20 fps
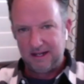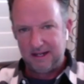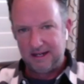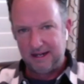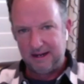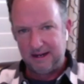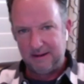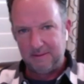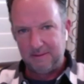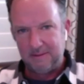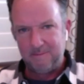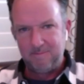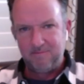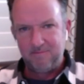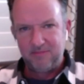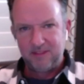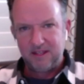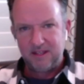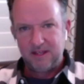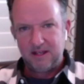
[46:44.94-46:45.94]
um
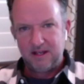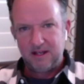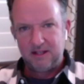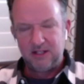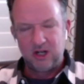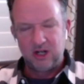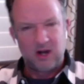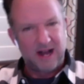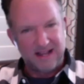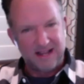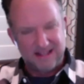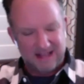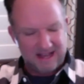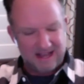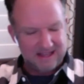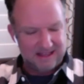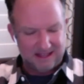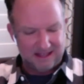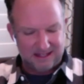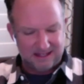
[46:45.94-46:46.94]
you know, I
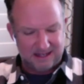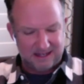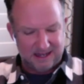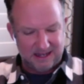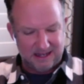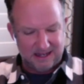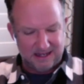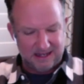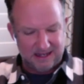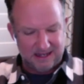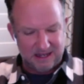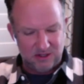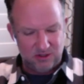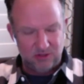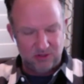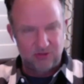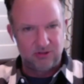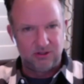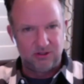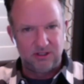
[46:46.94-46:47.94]
I I I
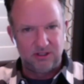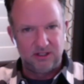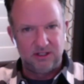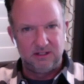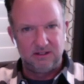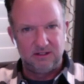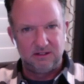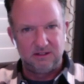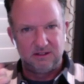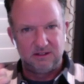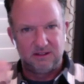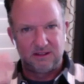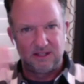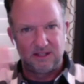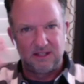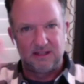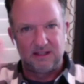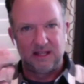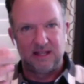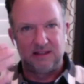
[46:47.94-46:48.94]
usually
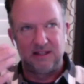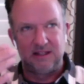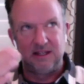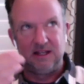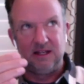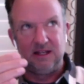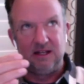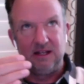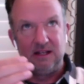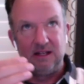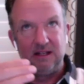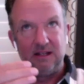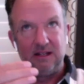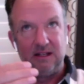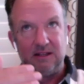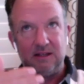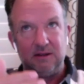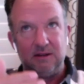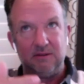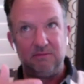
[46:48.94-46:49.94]
think that the
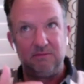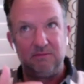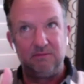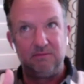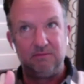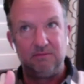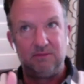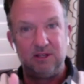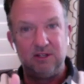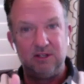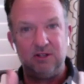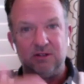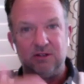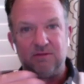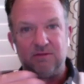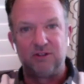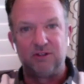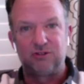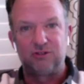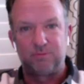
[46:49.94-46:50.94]
the the
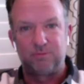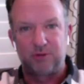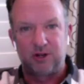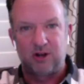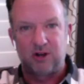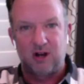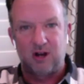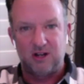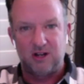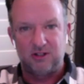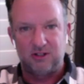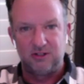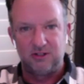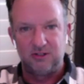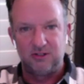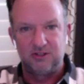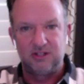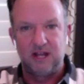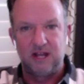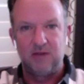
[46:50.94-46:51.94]
universal
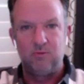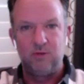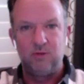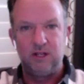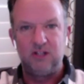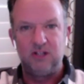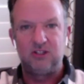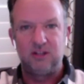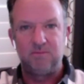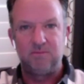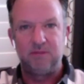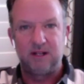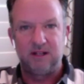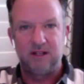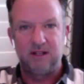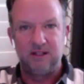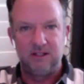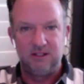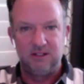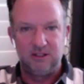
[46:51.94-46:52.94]
precautions that we
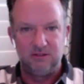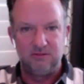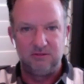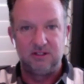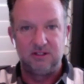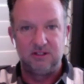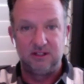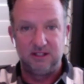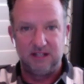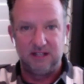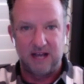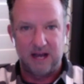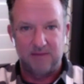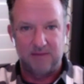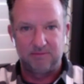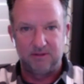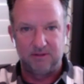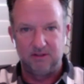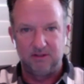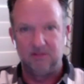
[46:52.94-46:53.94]
typically use in the
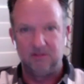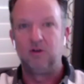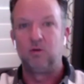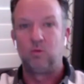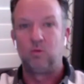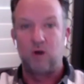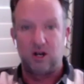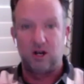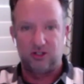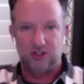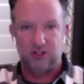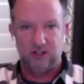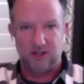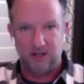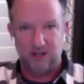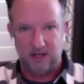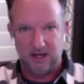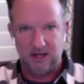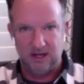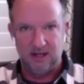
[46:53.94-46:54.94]
operating room are washing
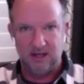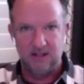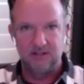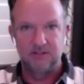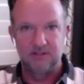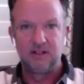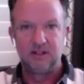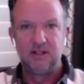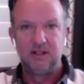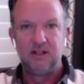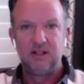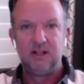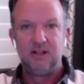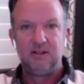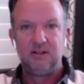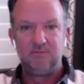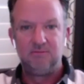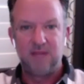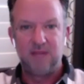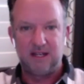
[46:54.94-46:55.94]
our hands,
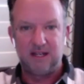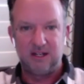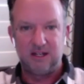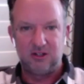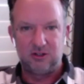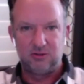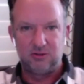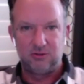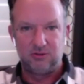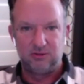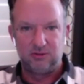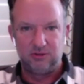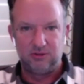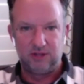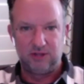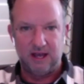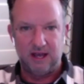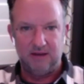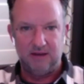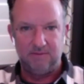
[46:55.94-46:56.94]
making sure
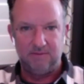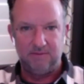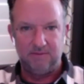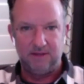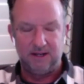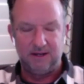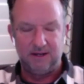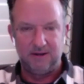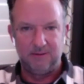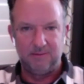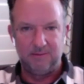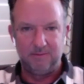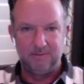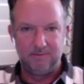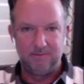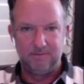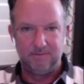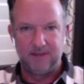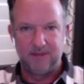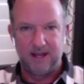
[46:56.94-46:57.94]
that um,
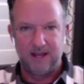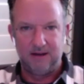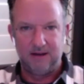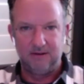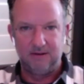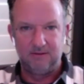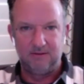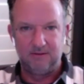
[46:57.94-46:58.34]
that